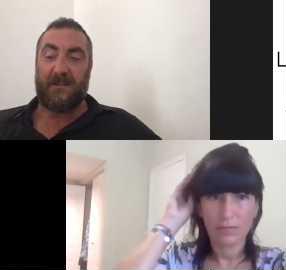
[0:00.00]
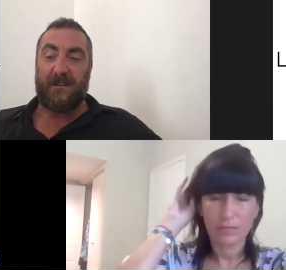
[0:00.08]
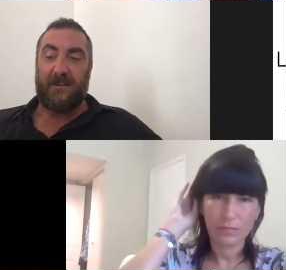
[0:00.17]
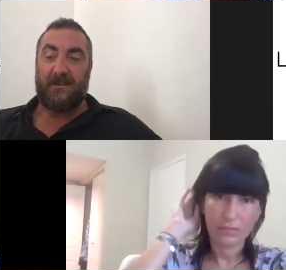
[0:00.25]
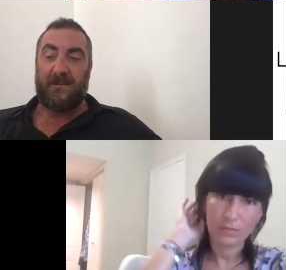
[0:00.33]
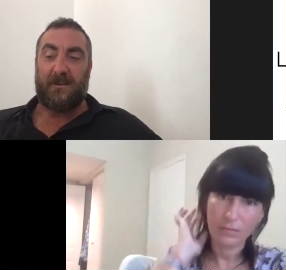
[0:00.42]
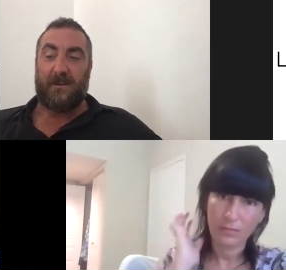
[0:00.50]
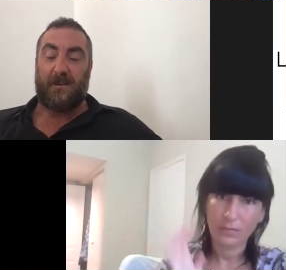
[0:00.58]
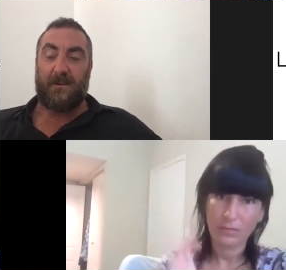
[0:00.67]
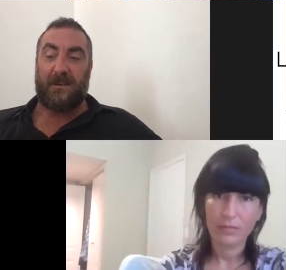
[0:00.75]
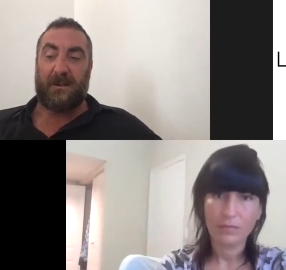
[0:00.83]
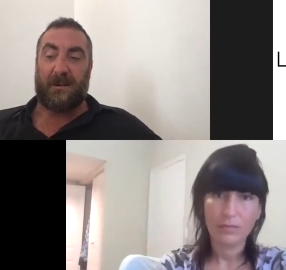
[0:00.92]
Speaker 1: So
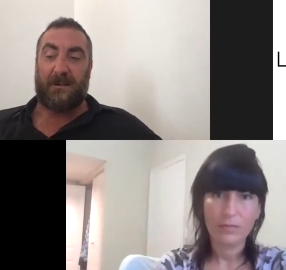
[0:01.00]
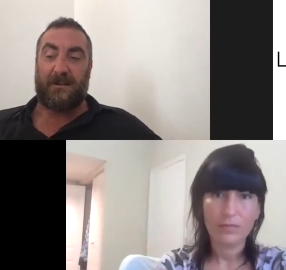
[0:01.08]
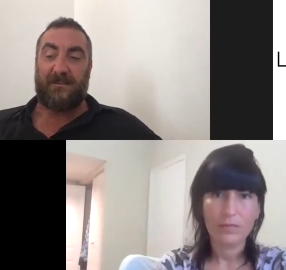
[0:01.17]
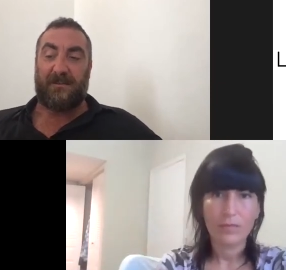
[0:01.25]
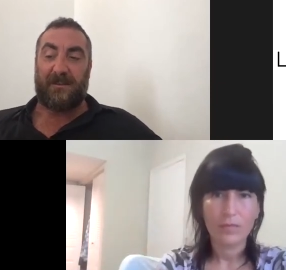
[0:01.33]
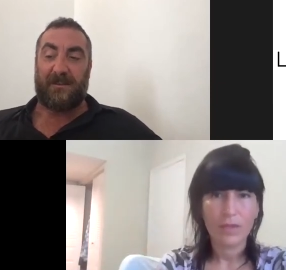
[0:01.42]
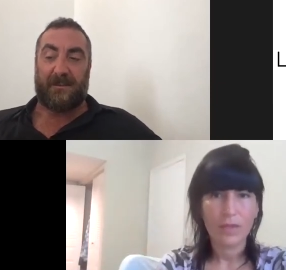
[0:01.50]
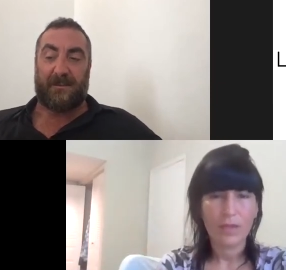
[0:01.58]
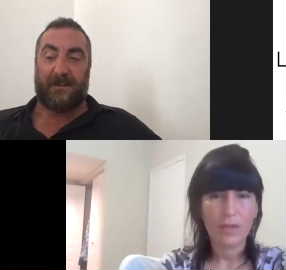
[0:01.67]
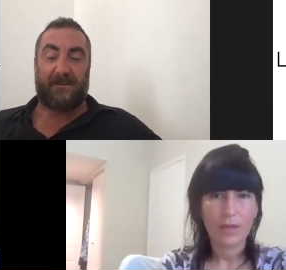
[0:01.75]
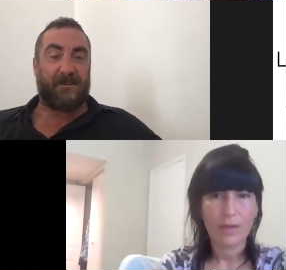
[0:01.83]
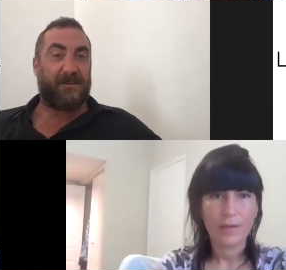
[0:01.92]
there are different
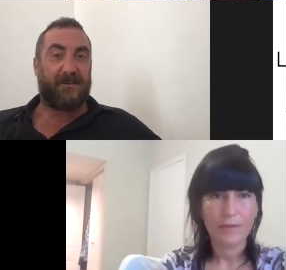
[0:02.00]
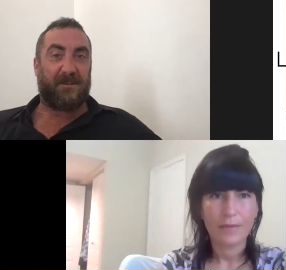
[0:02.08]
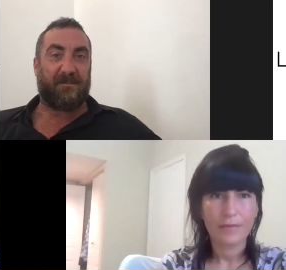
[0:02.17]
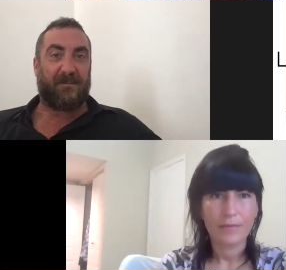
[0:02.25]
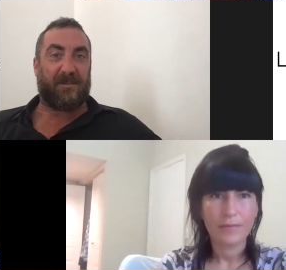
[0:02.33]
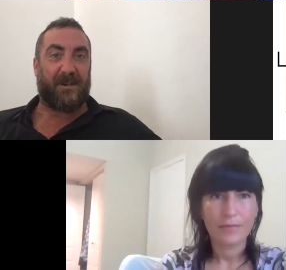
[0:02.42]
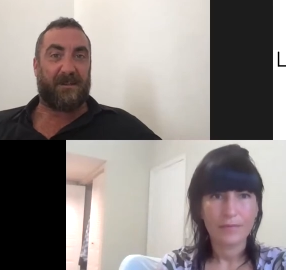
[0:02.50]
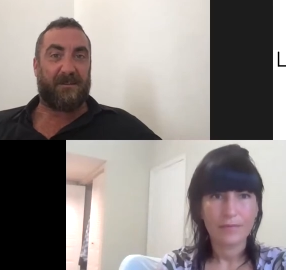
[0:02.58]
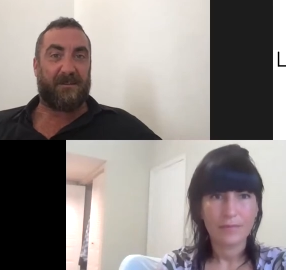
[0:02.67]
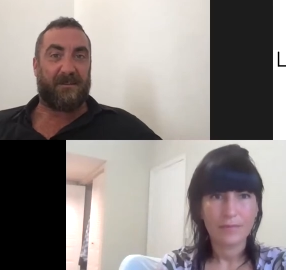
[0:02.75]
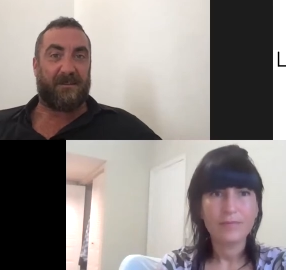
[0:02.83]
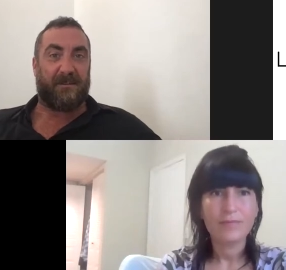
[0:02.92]
categories of
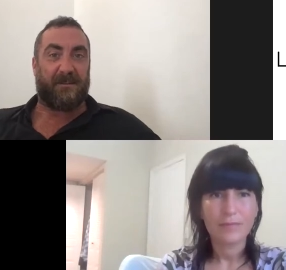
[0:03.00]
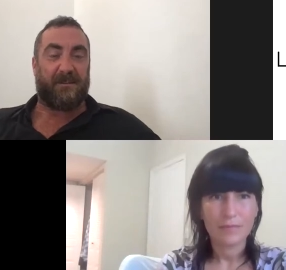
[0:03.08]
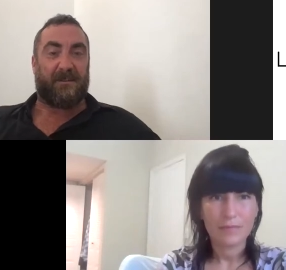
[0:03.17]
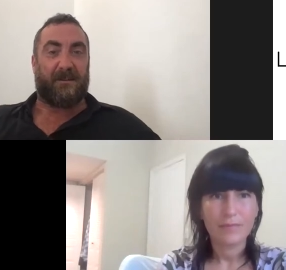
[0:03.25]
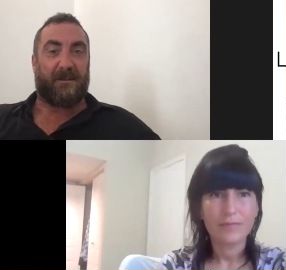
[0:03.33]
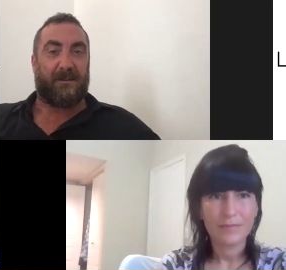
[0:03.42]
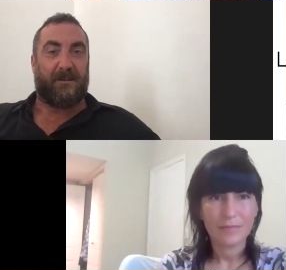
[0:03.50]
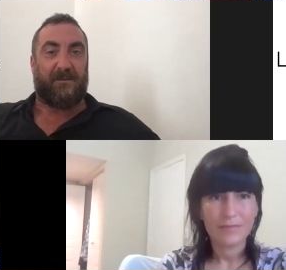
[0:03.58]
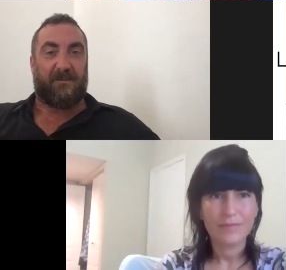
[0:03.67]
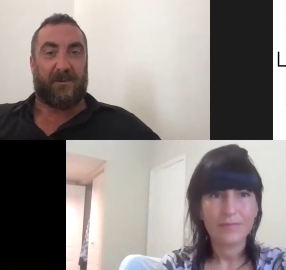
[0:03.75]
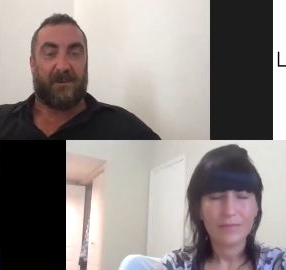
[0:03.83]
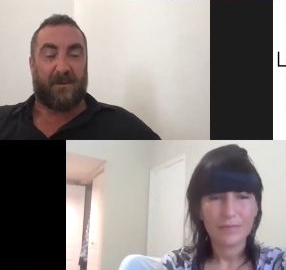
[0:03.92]
brands uh, uh, if
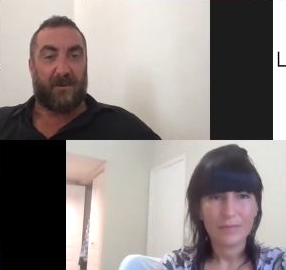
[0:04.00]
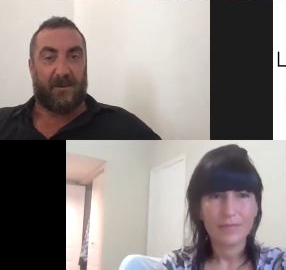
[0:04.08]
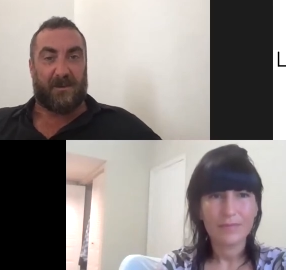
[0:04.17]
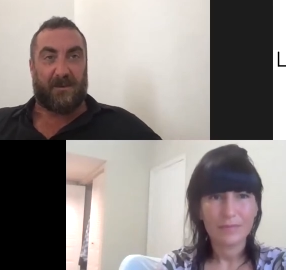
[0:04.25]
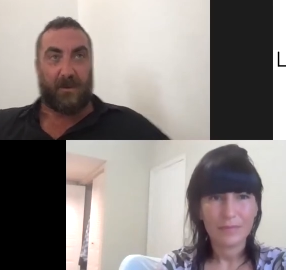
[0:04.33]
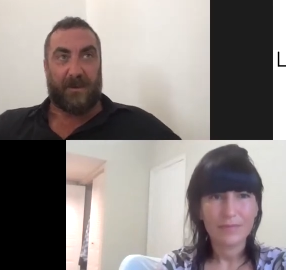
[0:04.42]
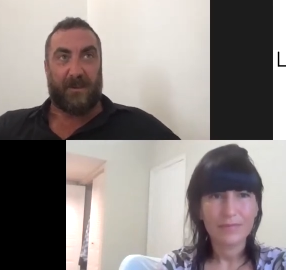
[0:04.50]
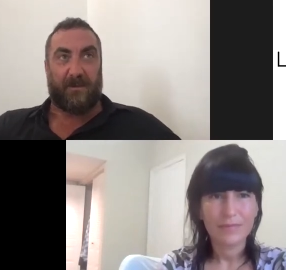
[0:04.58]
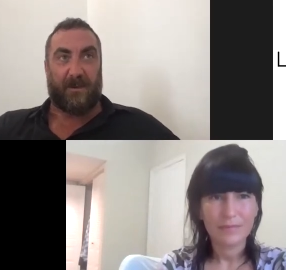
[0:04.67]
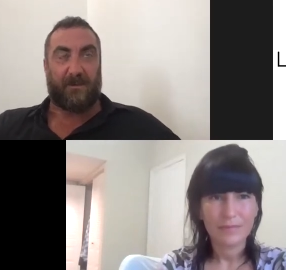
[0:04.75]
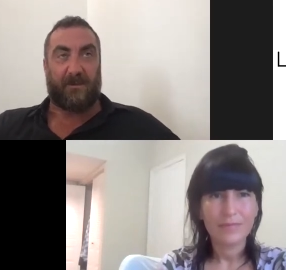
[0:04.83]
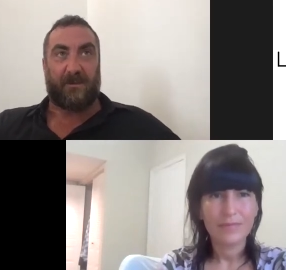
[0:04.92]
we're not talking
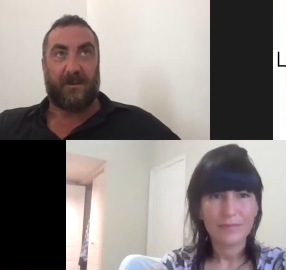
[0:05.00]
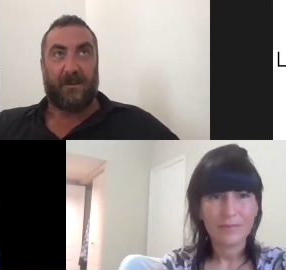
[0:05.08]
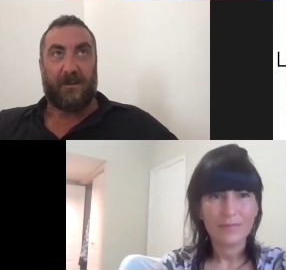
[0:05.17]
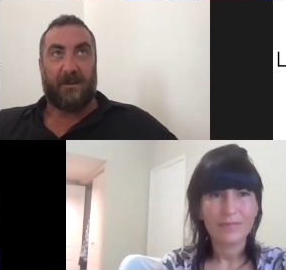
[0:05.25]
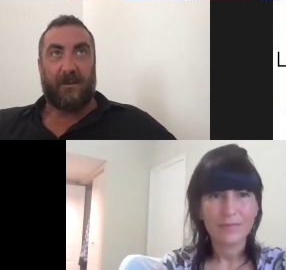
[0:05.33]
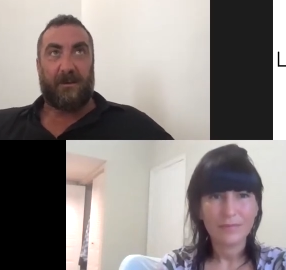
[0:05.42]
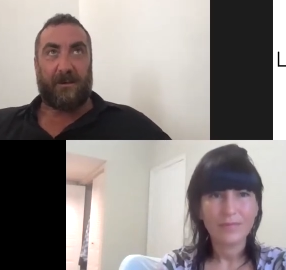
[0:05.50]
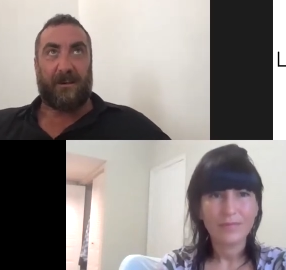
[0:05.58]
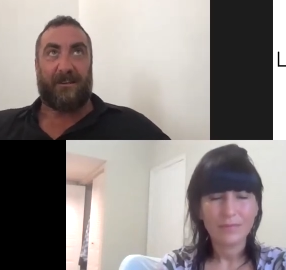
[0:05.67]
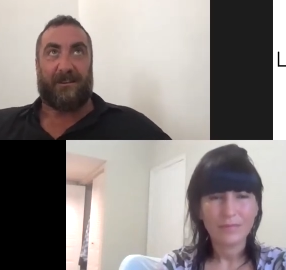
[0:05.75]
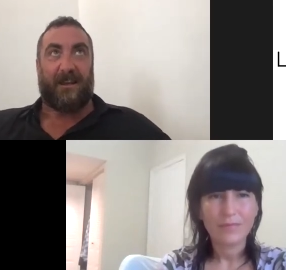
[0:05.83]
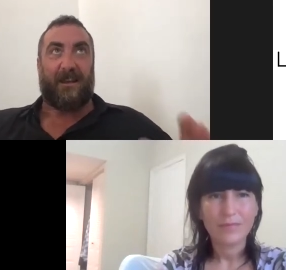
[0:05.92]
about
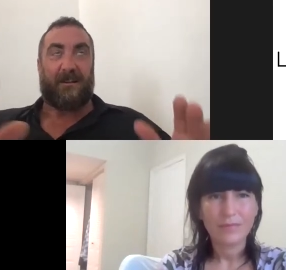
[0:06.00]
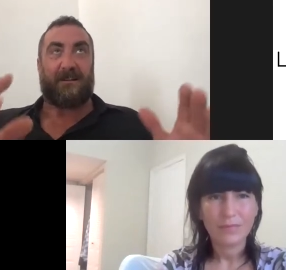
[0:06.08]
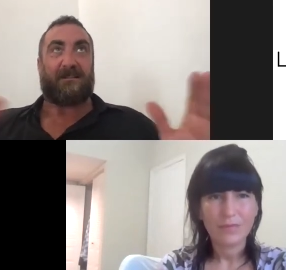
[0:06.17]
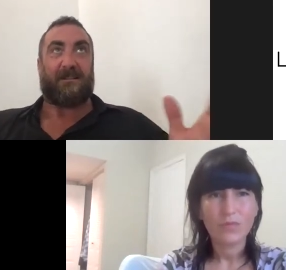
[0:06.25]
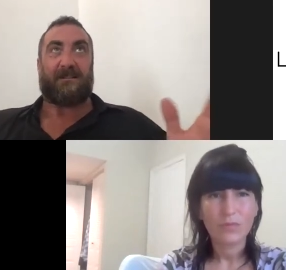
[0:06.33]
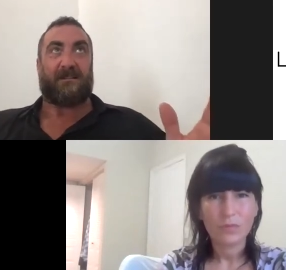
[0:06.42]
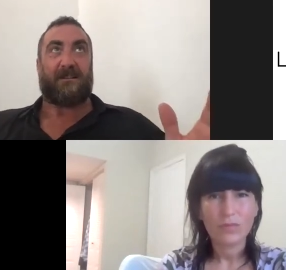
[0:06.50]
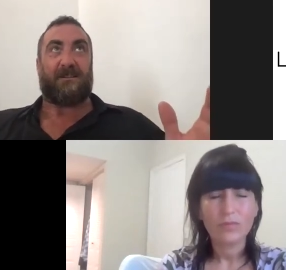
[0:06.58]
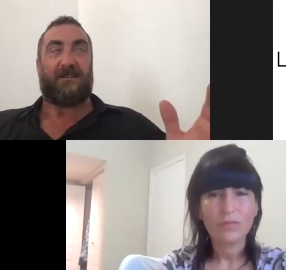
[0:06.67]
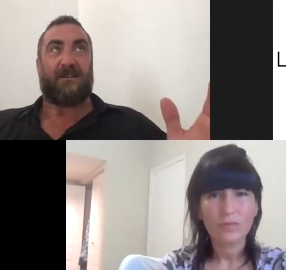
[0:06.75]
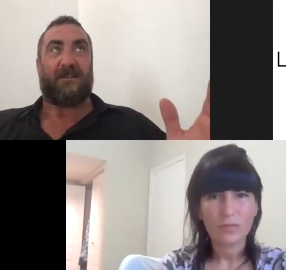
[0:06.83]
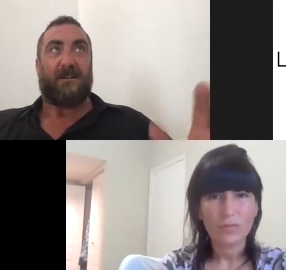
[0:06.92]
retailers as such.